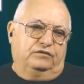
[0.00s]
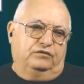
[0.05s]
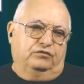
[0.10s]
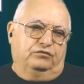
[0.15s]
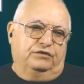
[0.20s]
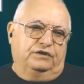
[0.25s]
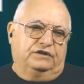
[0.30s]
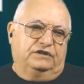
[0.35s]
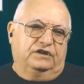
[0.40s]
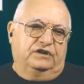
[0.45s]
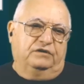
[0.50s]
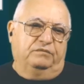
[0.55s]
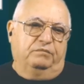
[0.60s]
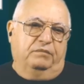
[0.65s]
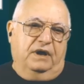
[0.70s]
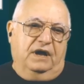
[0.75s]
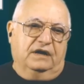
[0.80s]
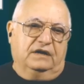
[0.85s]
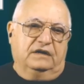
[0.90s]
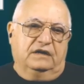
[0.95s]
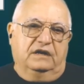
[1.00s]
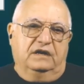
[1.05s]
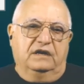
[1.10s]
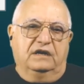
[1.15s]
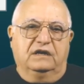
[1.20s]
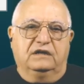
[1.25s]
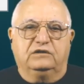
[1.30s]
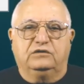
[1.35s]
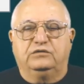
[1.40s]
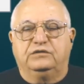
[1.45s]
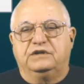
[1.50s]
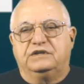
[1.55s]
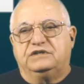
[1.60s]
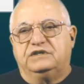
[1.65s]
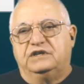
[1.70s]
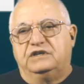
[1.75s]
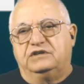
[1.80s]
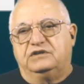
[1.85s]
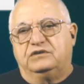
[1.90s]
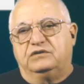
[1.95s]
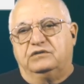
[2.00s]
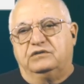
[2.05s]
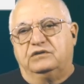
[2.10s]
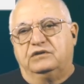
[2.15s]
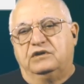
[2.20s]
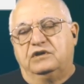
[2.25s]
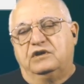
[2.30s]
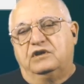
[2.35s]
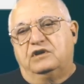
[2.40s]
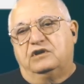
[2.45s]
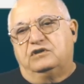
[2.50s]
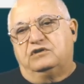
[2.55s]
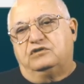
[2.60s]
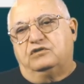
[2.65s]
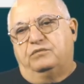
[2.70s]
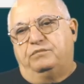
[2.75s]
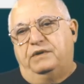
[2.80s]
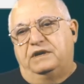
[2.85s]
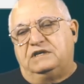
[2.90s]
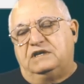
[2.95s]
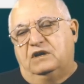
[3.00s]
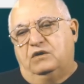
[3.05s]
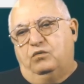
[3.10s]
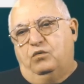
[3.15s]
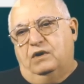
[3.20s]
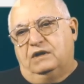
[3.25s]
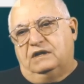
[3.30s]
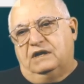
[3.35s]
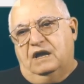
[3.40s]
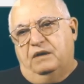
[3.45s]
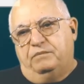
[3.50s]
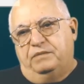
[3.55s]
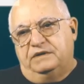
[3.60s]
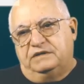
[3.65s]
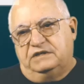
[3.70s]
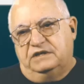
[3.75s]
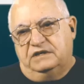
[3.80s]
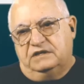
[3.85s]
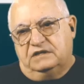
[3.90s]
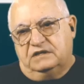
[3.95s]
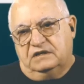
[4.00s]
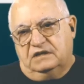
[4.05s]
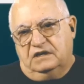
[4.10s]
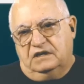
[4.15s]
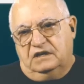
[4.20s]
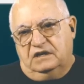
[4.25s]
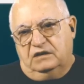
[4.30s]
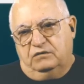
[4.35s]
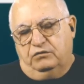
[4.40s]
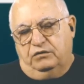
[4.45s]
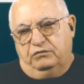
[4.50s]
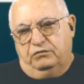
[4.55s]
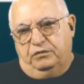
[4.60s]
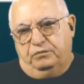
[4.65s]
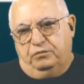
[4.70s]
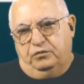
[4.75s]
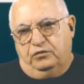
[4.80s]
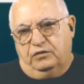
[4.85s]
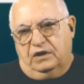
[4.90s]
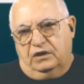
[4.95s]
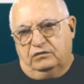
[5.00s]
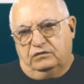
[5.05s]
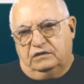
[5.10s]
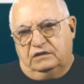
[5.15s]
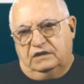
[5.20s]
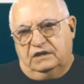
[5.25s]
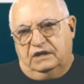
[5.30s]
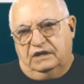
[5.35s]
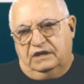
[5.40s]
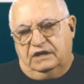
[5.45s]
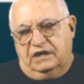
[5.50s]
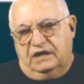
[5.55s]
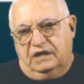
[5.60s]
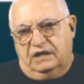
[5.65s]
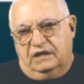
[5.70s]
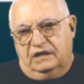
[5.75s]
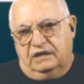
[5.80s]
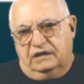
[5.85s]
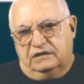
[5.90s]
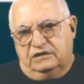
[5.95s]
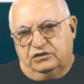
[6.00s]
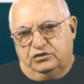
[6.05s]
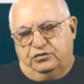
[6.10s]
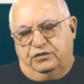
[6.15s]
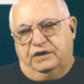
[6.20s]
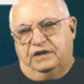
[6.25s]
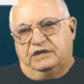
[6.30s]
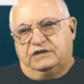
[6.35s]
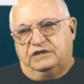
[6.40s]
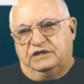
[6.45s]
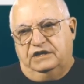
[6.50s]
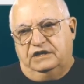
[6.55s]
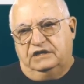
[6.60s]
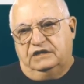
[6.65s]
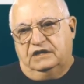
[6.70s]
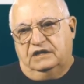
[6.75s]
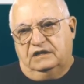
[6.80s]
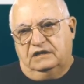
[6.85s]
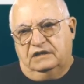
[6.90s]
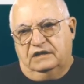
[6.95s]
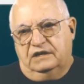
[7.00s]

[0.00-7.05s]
to return back to the sensor. So basically what happens is, when we put out the trigger signal,